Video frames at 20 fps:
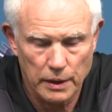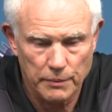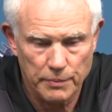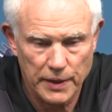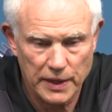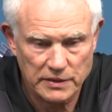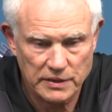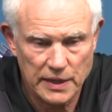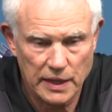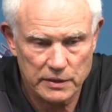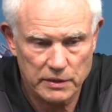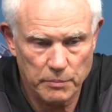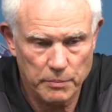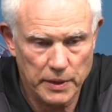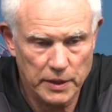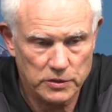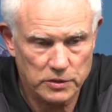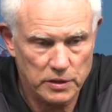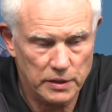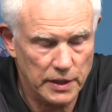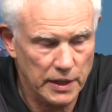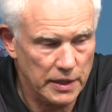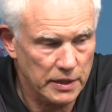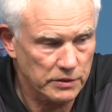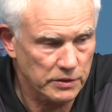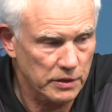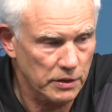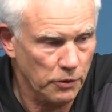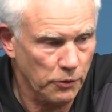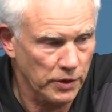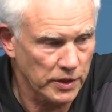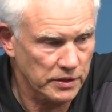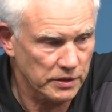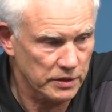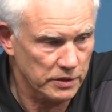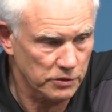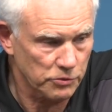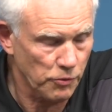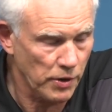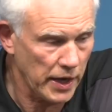That's not to mention that he's
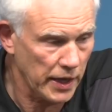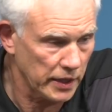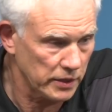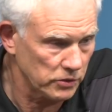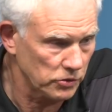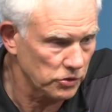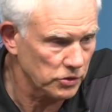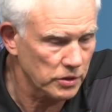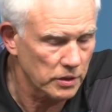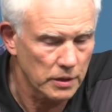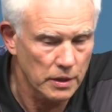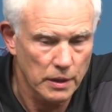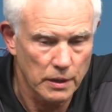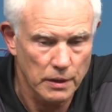increased his range.